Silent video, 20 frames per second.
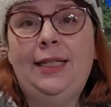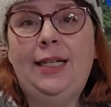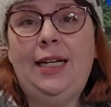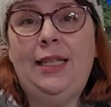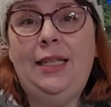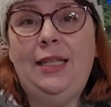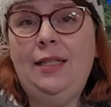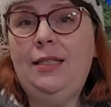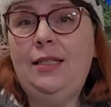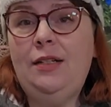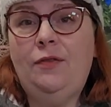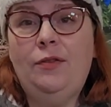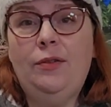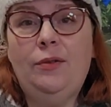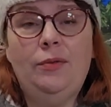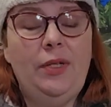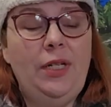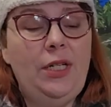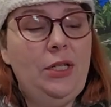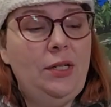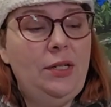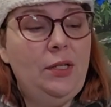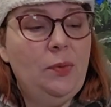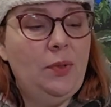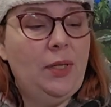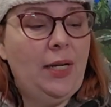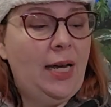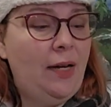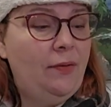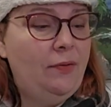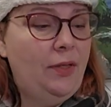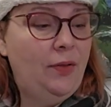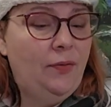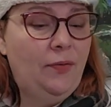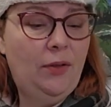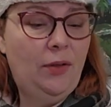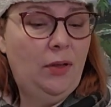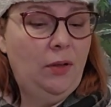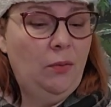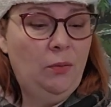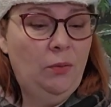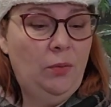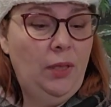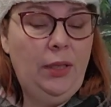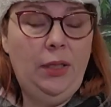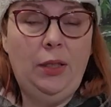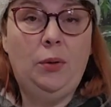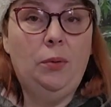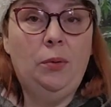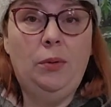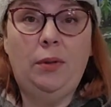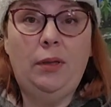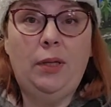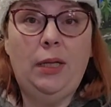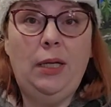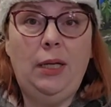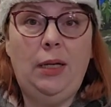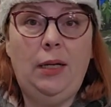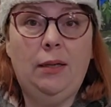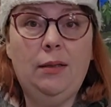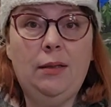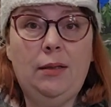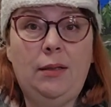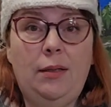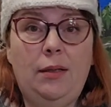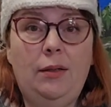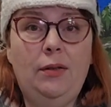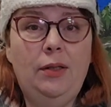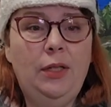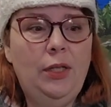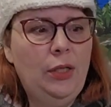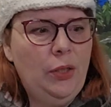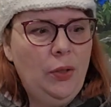I think different regions would have different really cool things, you know.